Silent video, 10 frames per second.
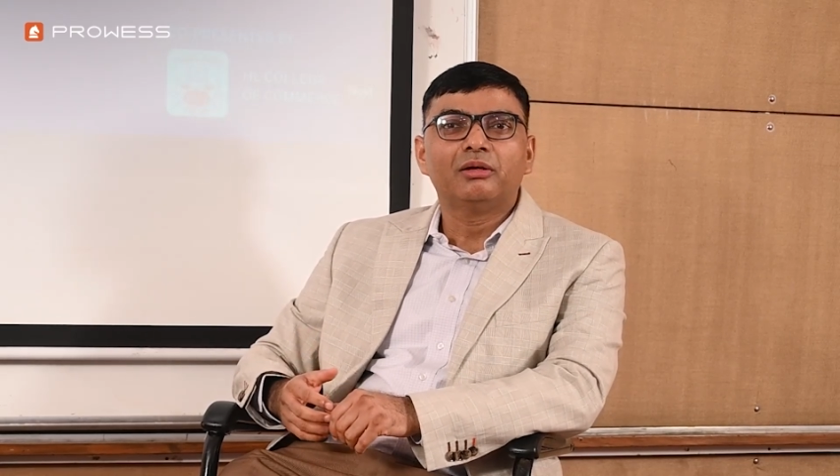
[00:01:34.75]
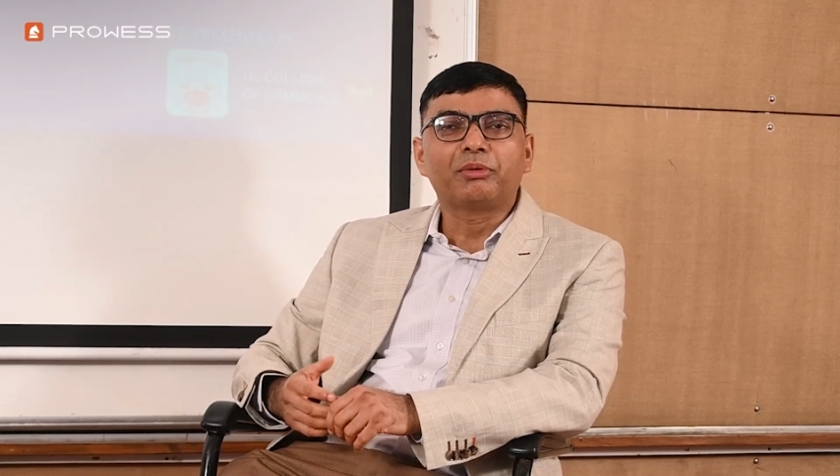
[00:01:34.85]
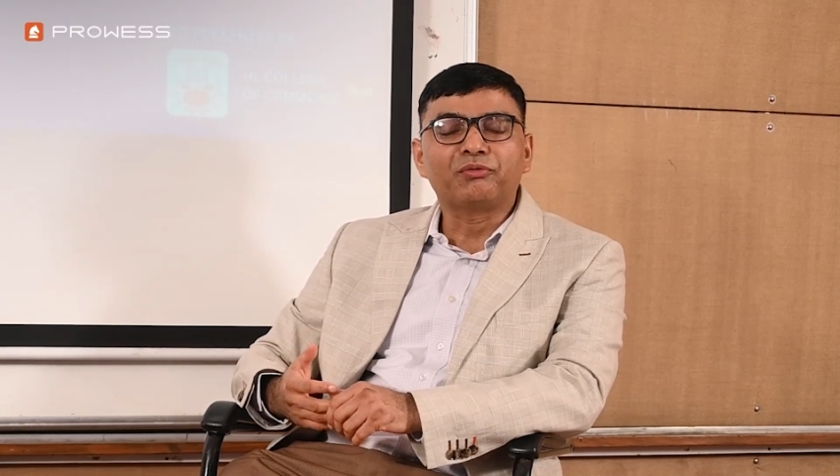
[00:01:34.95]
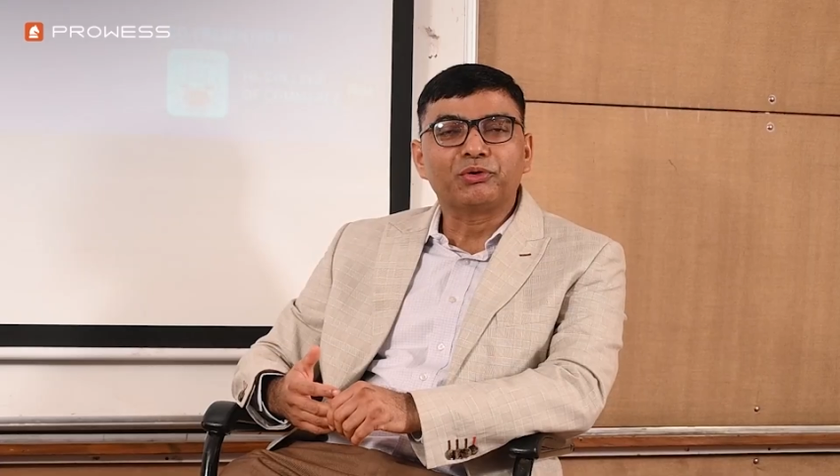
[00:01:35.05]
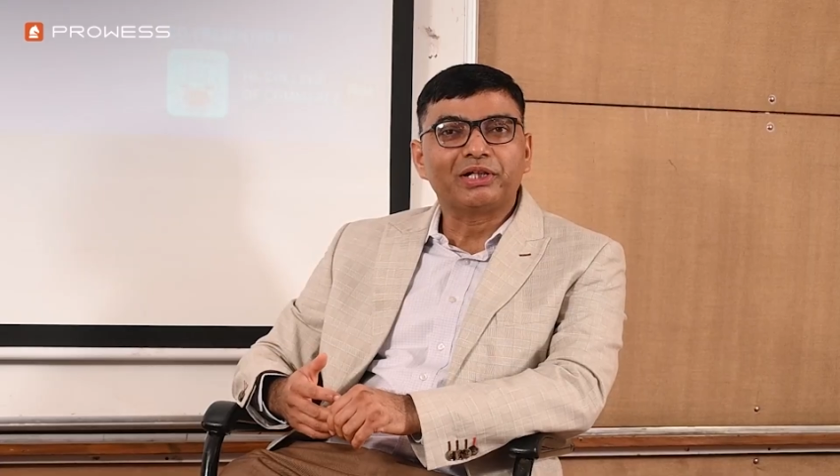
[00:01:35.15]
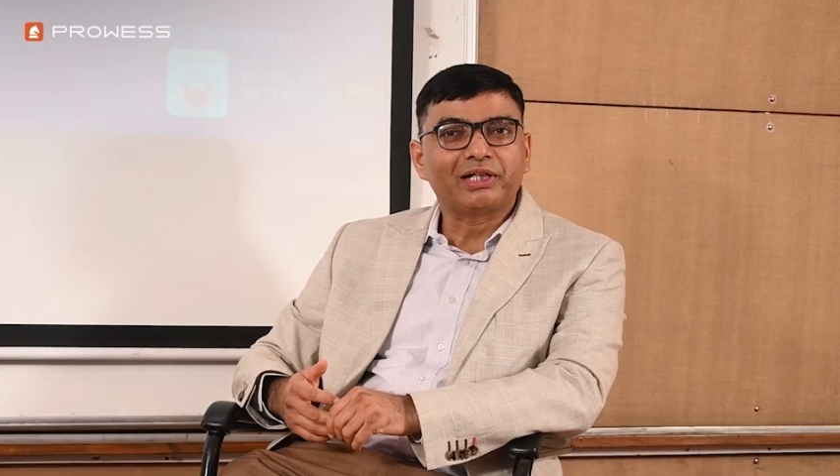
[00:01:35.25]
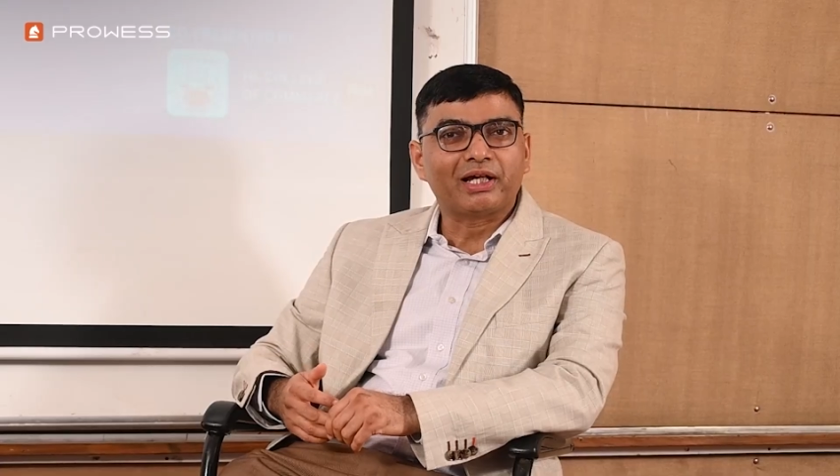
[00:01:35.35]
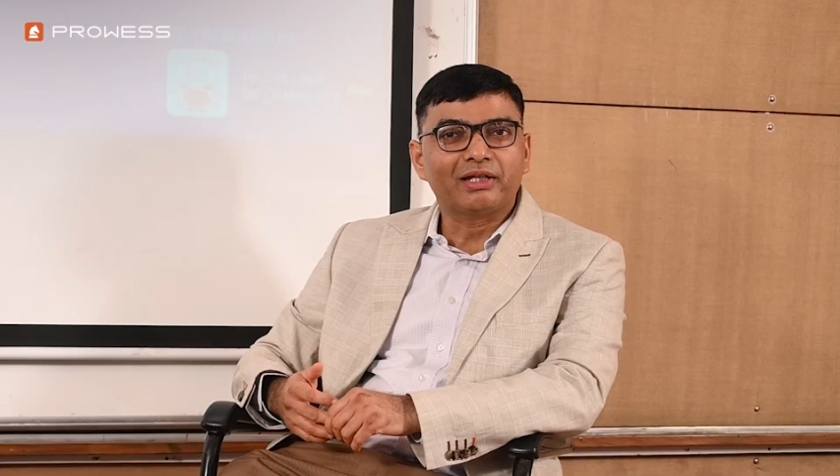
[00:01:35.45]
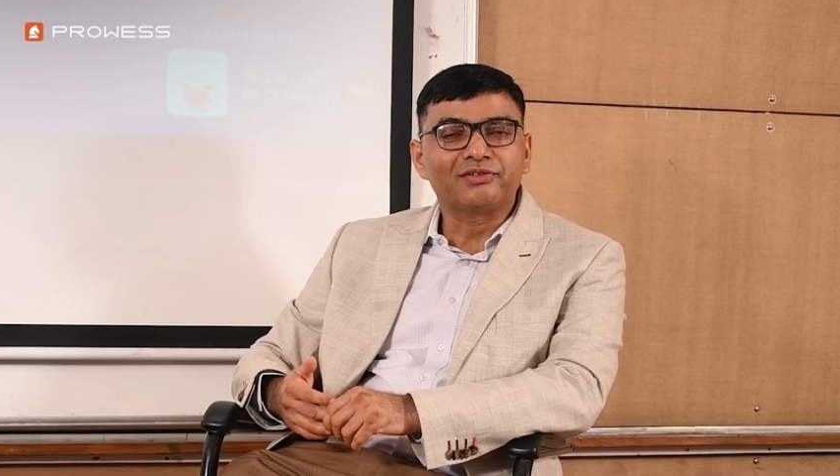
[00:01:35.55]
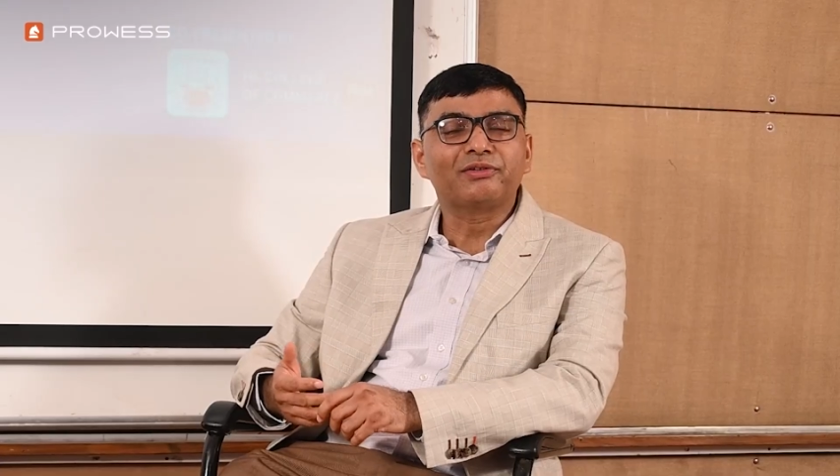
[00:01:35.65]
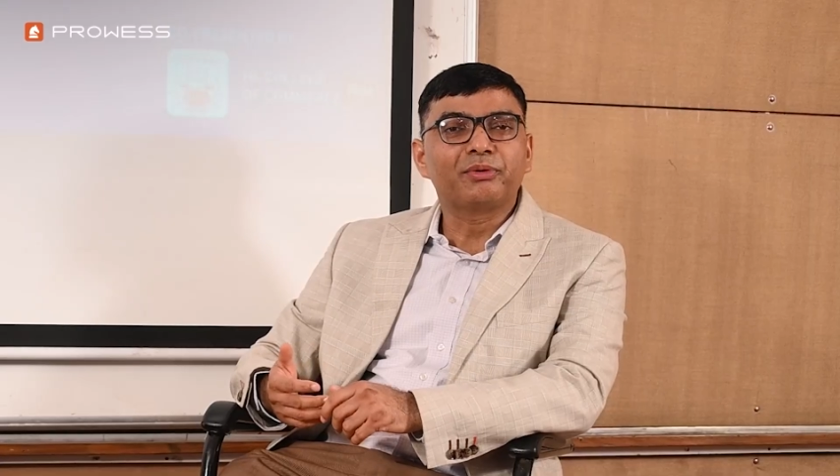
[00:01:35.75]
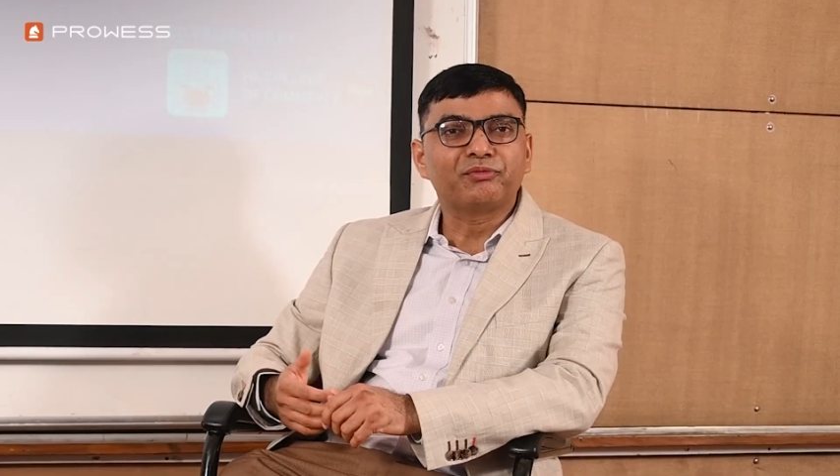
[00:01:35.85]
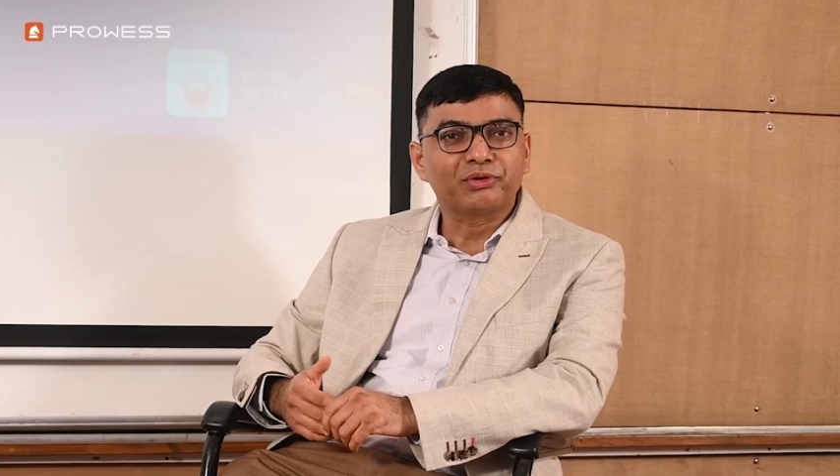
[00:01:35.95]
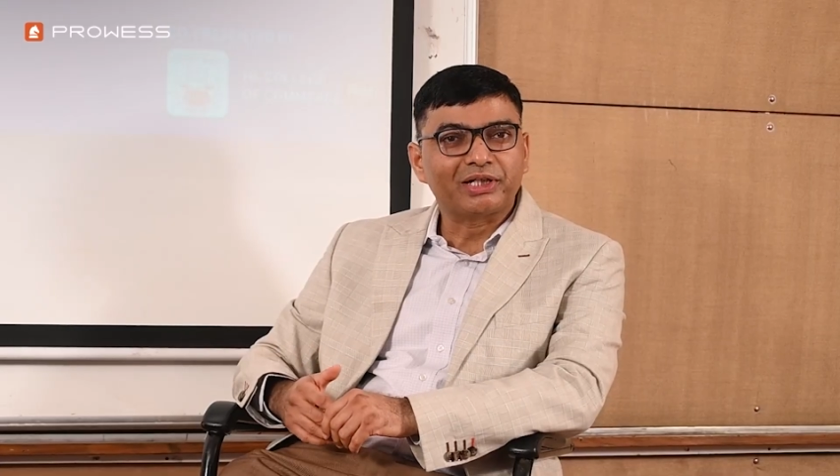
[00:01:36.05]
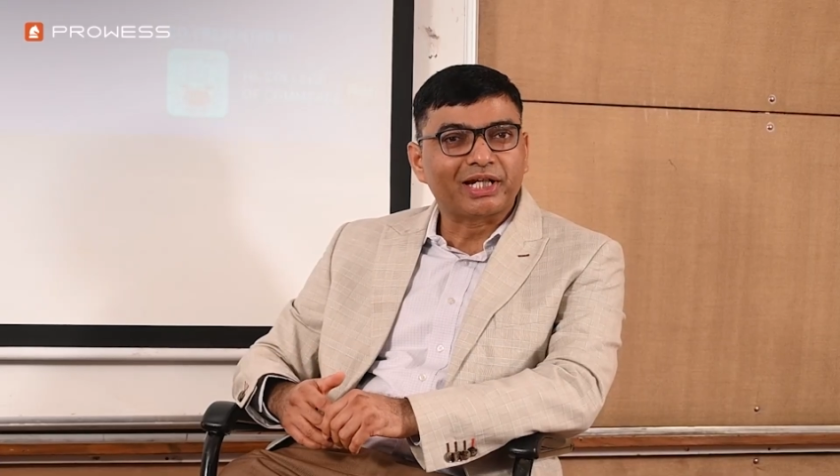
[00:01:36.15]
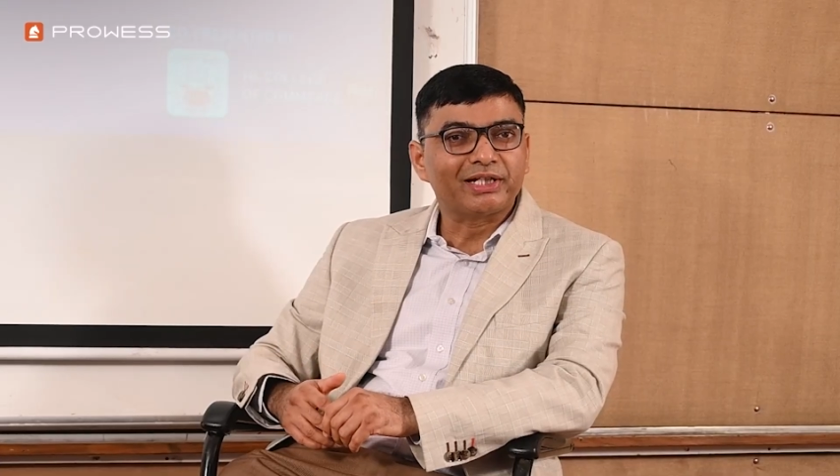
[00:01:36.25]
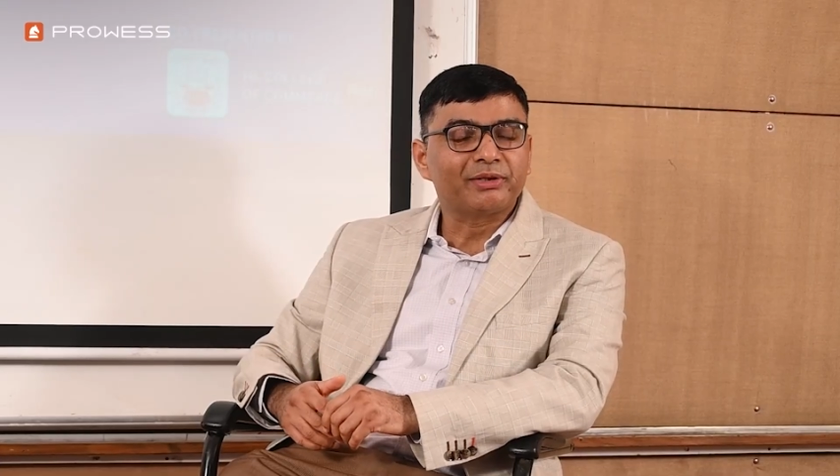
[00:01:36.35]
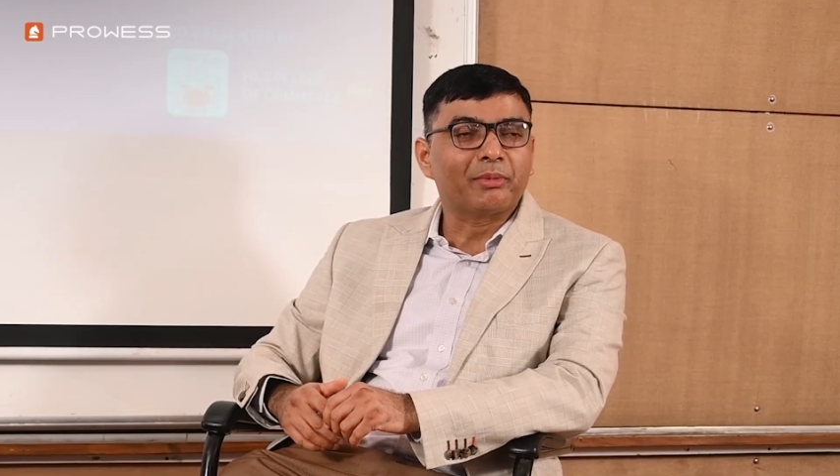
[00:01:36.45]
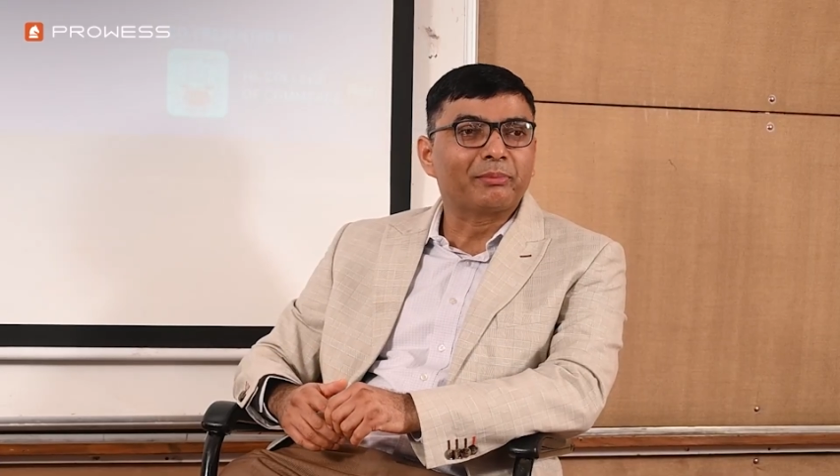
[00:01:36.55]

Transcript: Before that, I did